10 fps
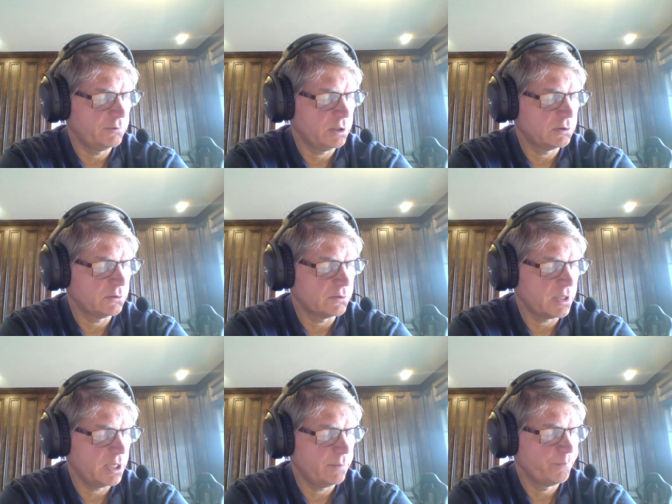the answer is
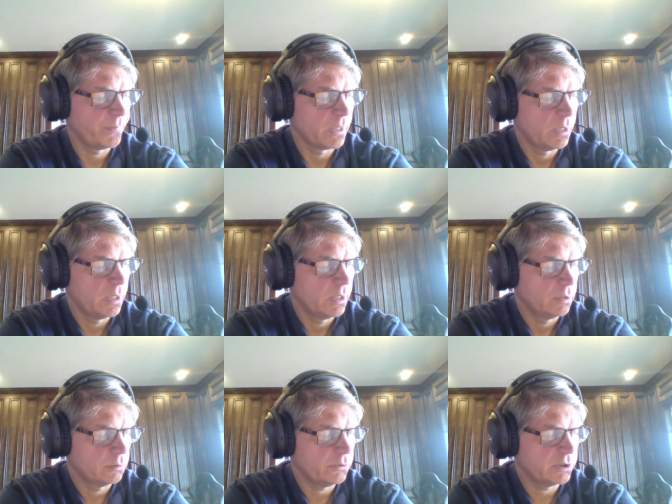A.
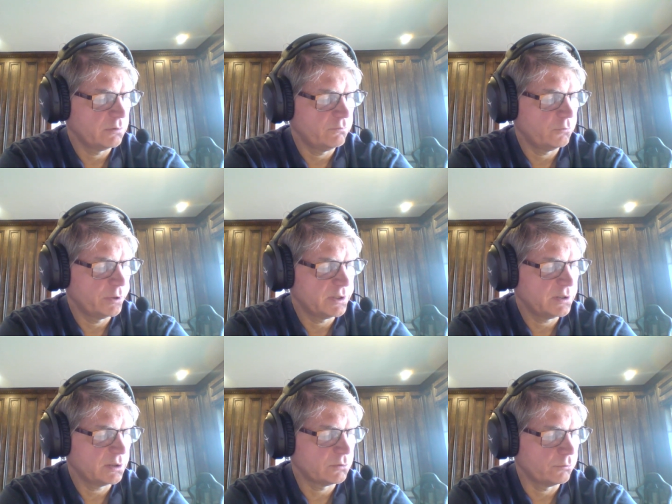Question 46,